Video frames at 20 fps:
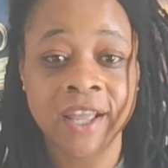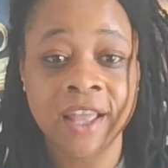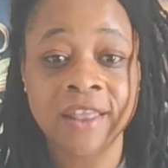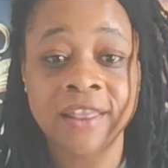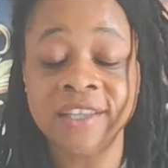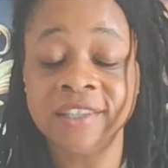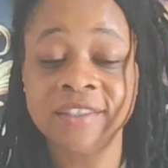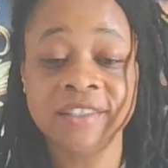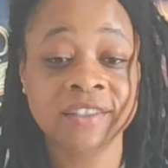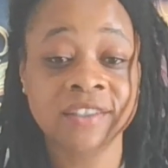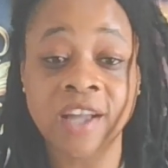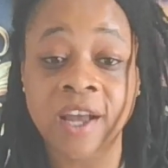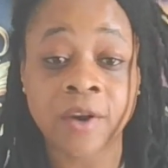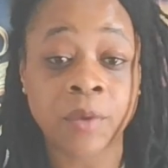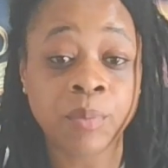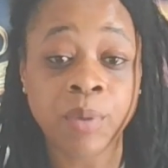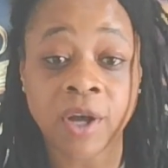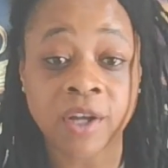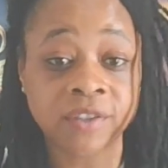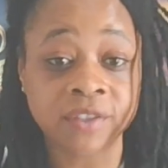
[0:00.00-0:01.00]
This is not
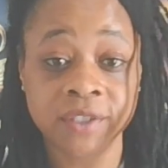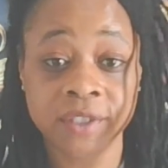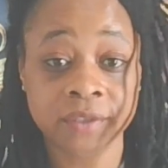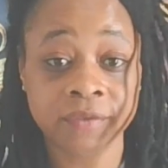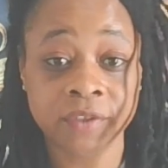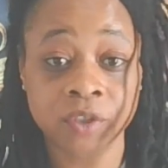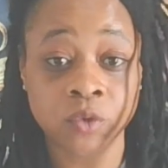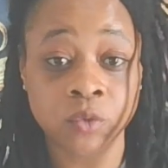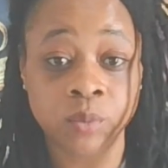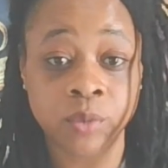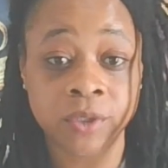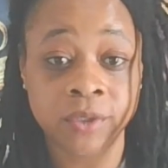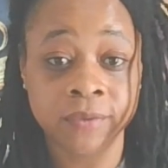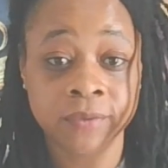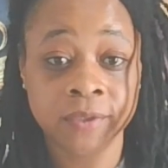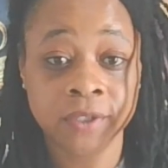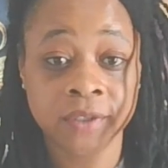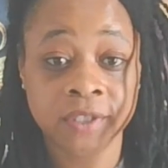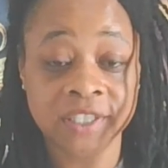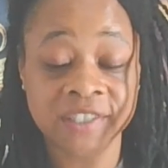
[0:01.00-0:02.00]
a positive loop.
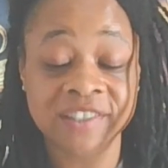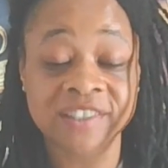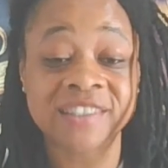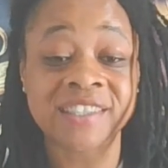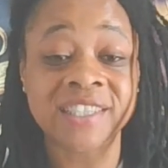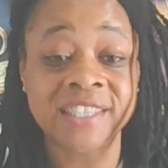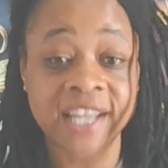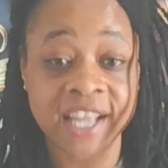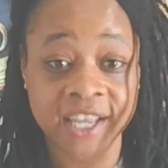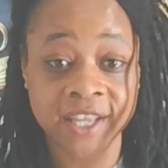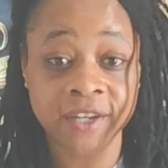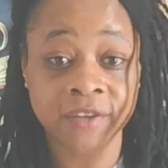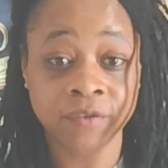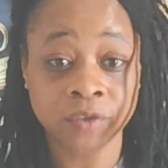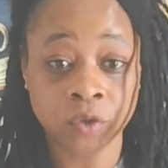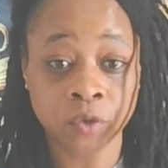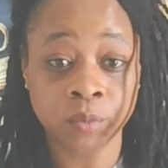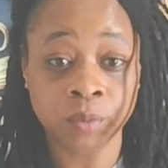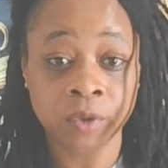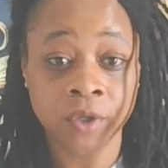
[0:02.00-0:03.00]
This is a negative
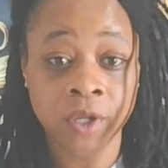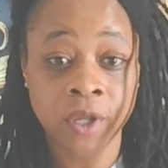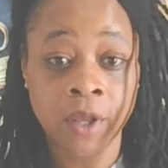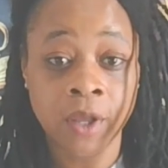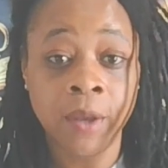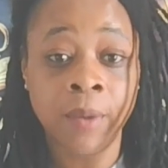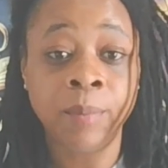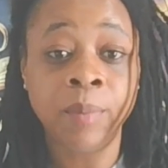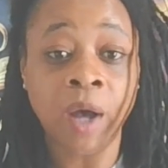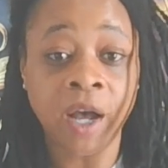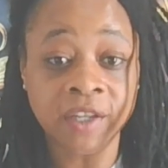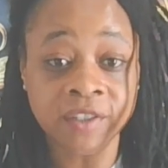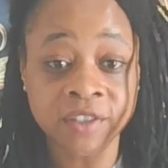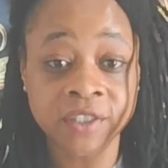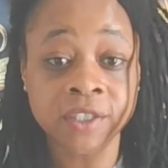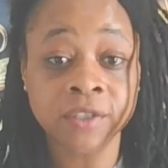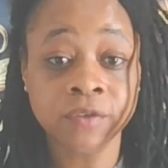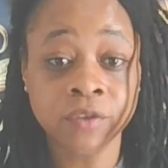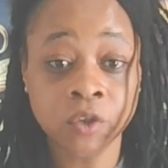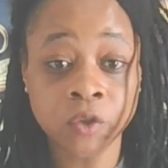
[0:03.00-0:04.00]
loop.
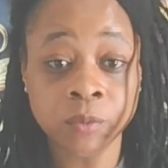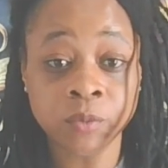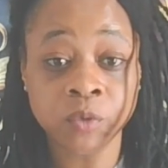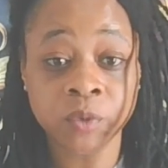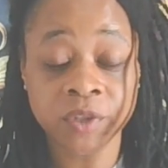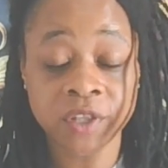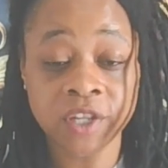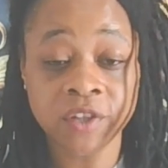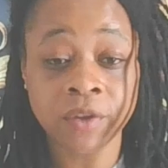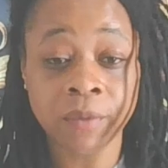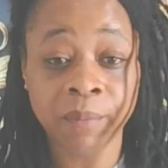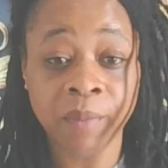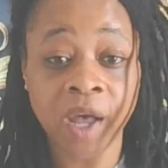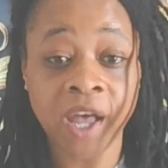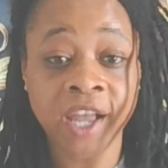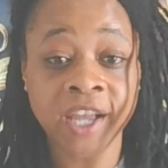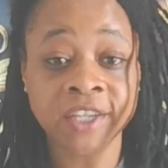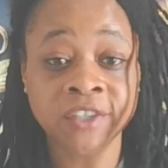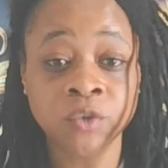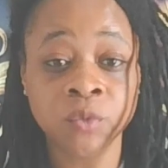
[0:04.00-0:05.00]
Positive loops within the
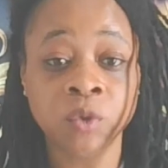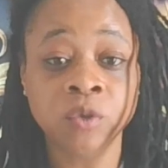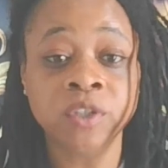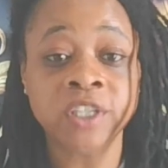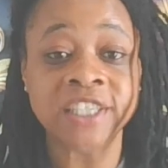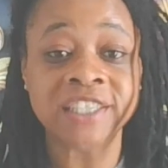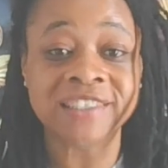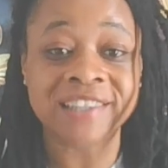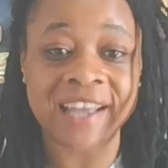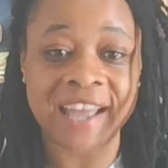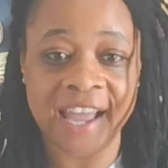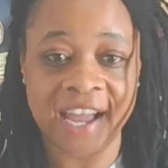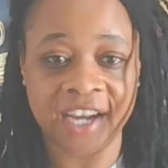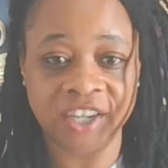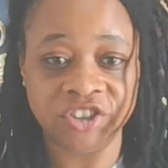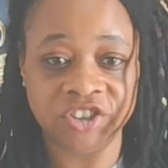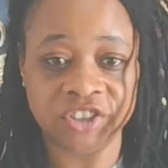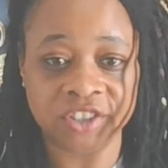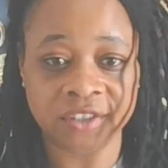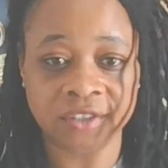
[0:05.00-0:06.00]
mind will lead to
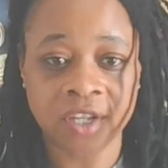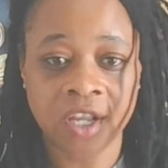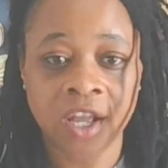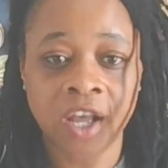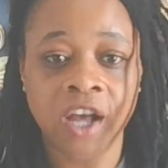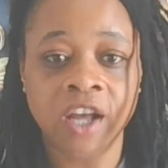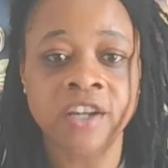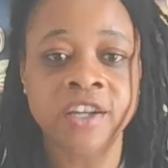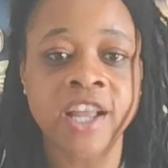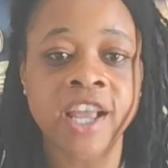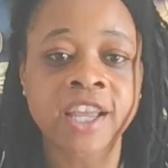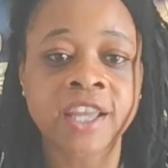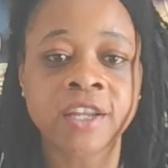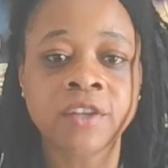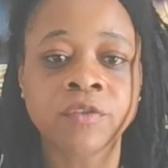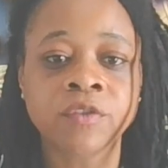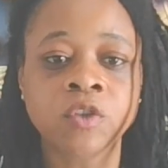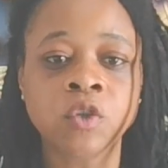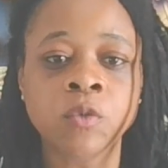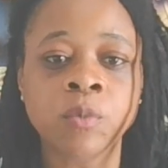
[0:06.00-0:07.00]
action. A
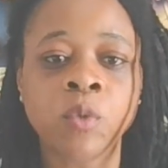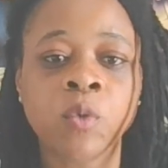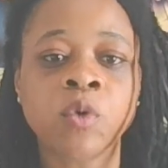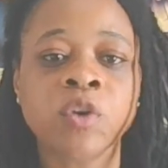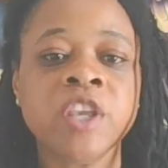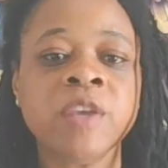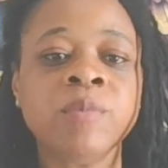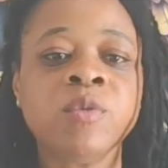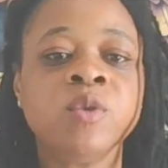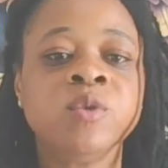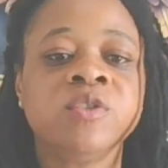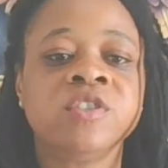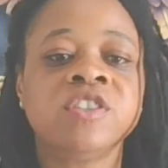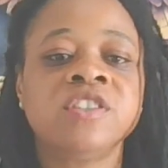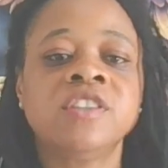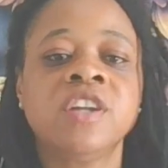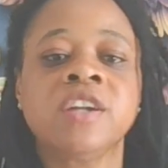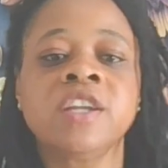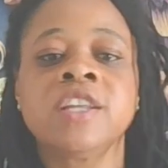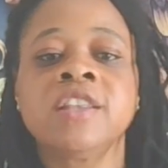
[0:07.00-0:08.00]
negative loop will keep you
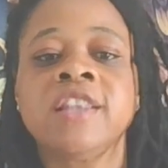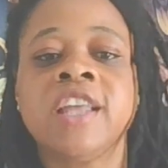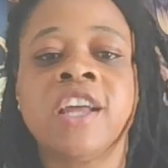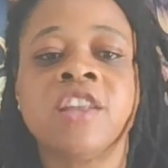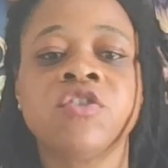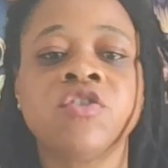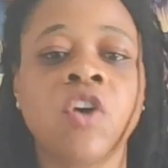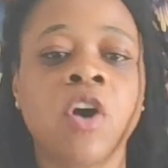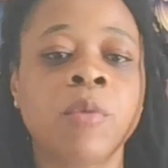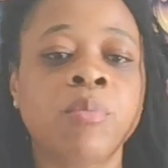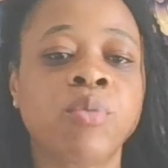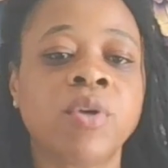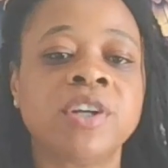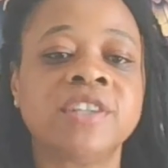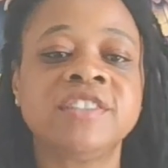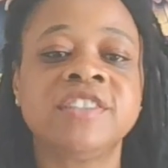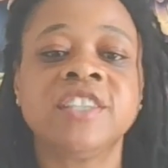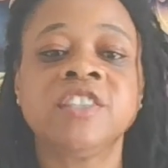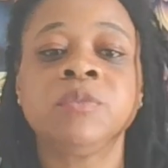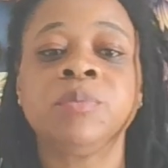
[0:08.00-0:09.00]
stuck in that thought
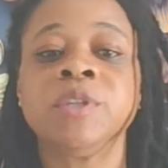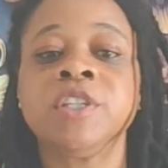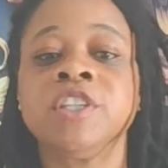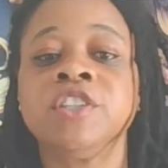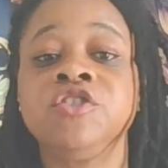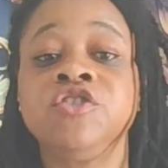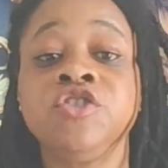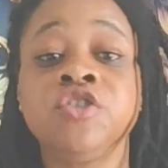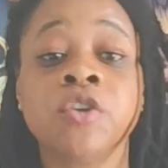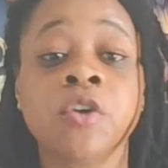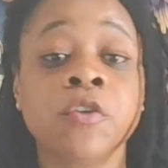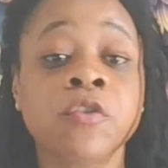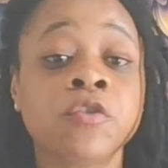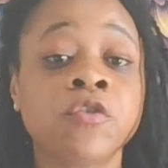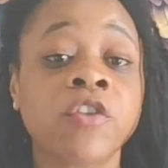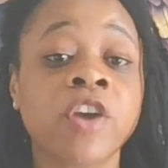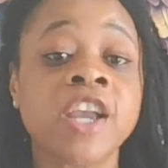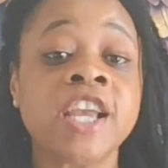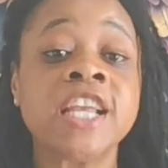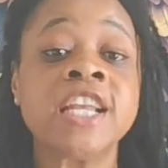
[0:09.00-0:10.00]
process because you're
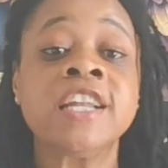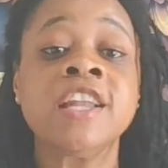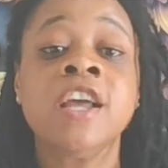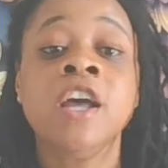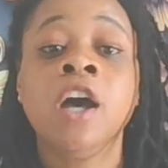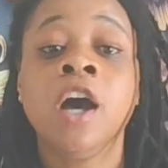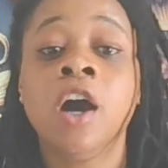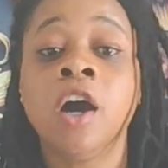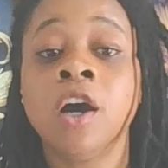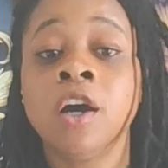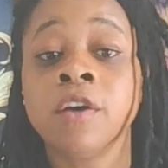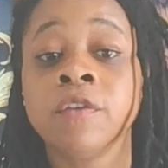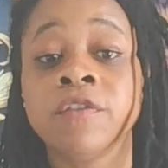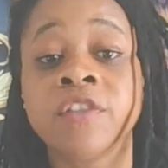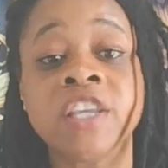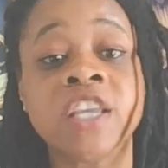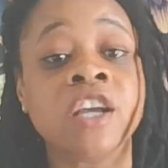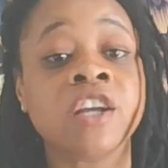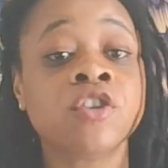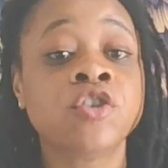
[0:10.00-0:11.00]
afraid of
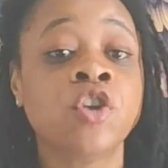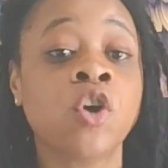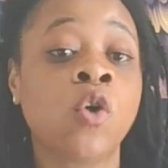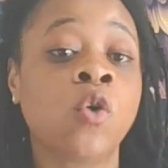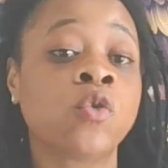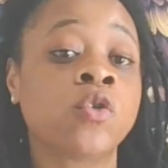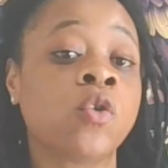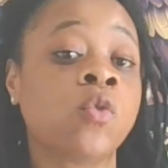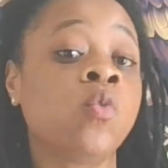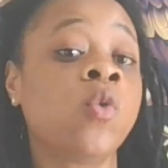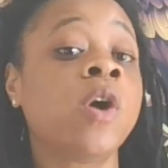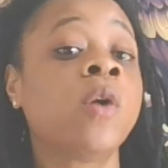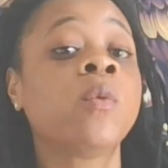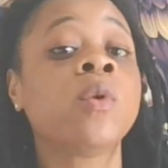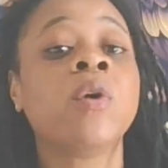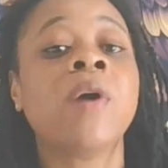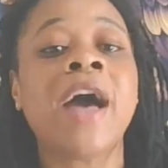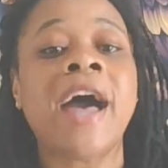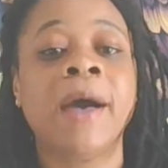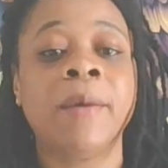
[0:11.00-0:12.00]
the unknown or what
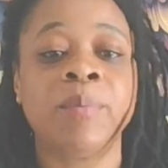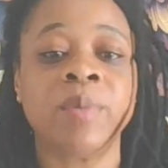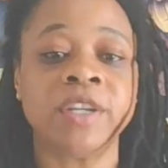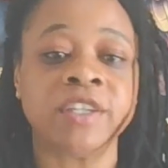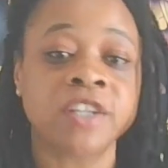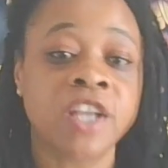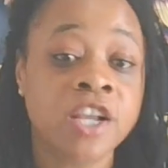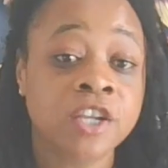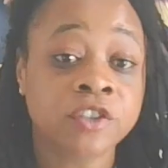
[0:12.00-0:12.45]
will happen.